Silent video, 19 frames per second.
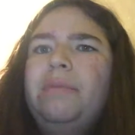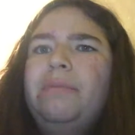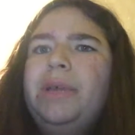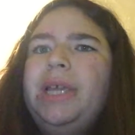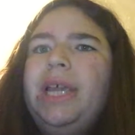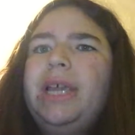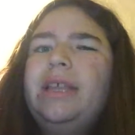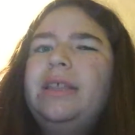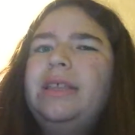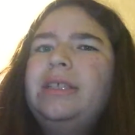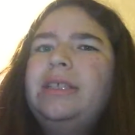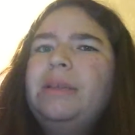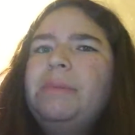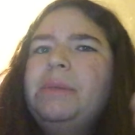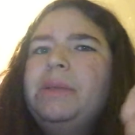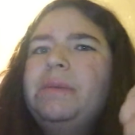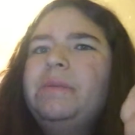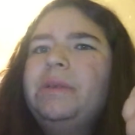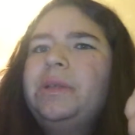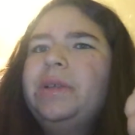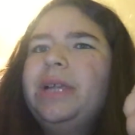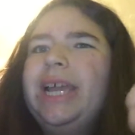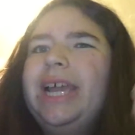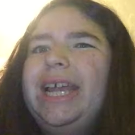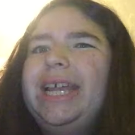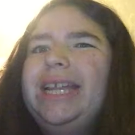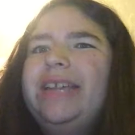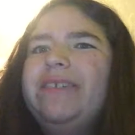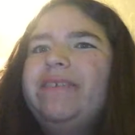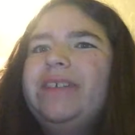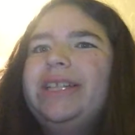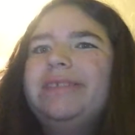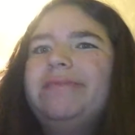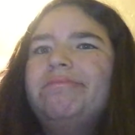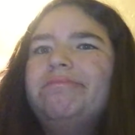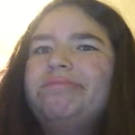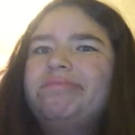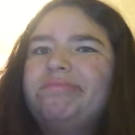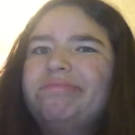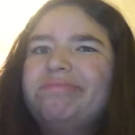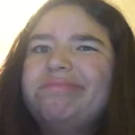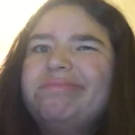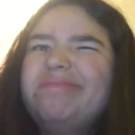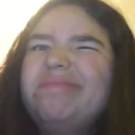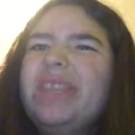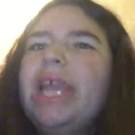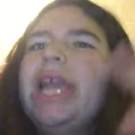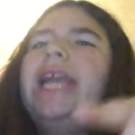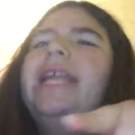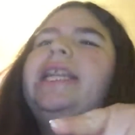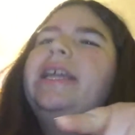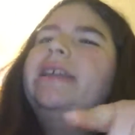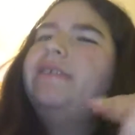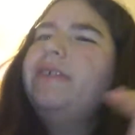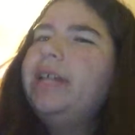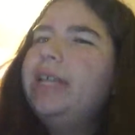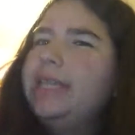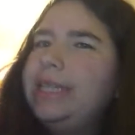But yeah, this episode was okay. I'd give it